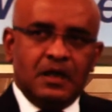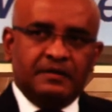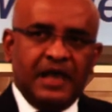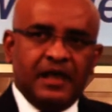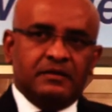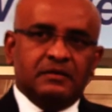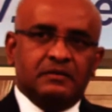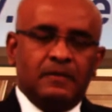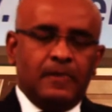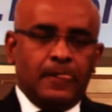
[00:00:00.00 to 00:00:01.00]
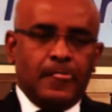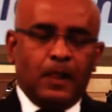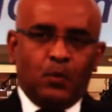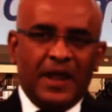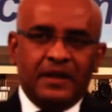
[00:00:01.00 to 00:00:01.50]
Then
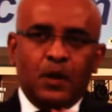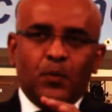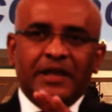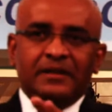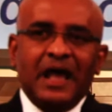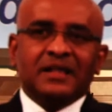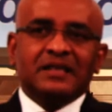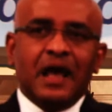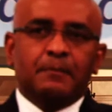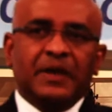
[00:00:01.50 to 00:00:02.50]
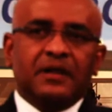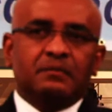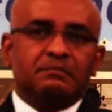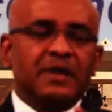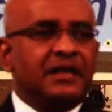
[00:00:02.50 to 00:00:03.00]
when, when that
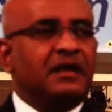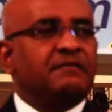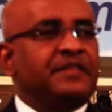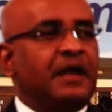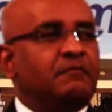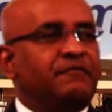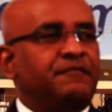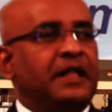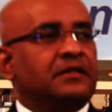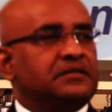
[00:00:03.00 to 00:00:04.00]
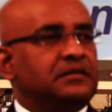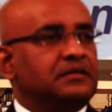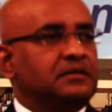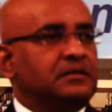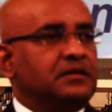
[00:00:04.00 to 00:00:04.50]
happened, many of them felt
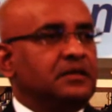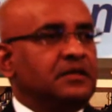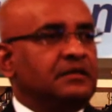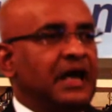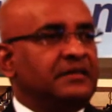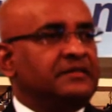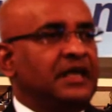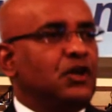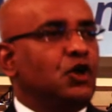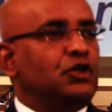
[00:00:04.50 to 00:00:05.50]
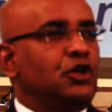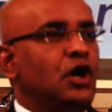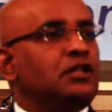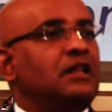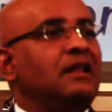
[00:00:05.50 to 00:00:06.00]
that they could
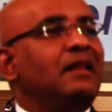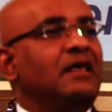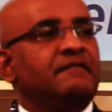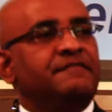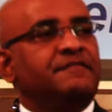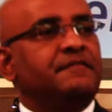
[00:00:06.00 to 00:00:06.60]
not live